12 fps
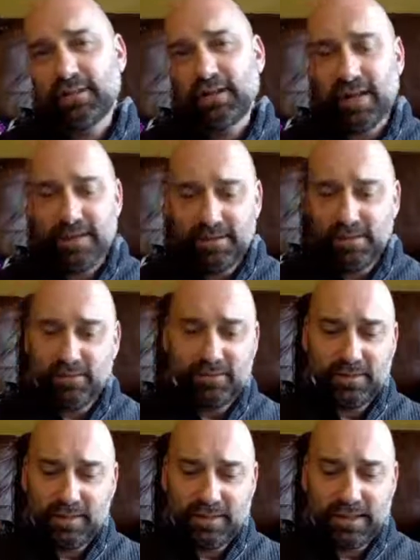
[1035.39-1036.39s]
like you,
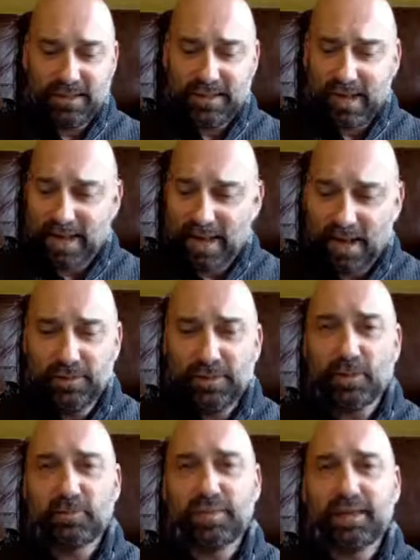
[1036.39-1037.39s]
you getting a health
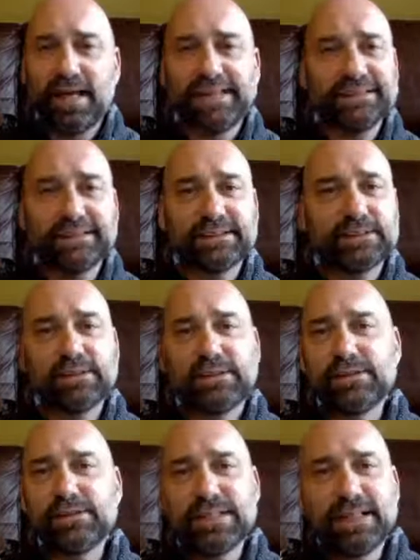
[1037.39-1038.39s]
complication or
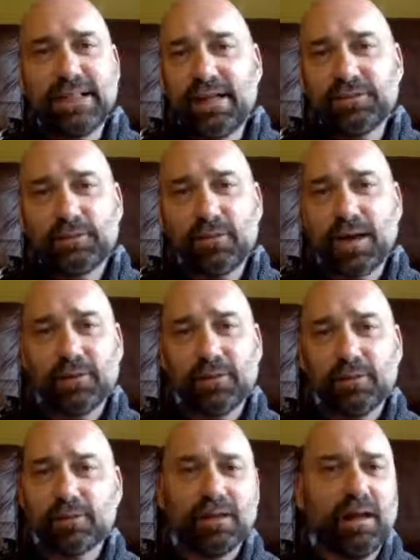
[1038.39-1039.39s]
losing a loved one
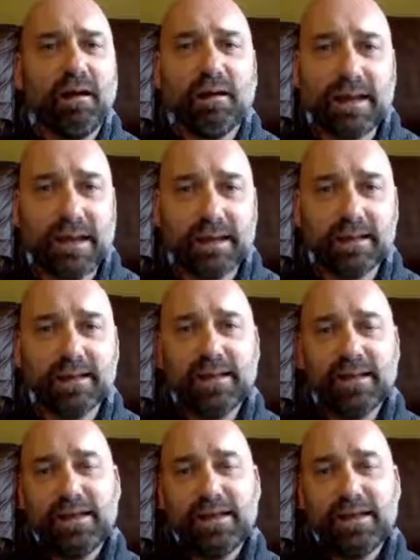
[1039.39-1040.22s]
or dying.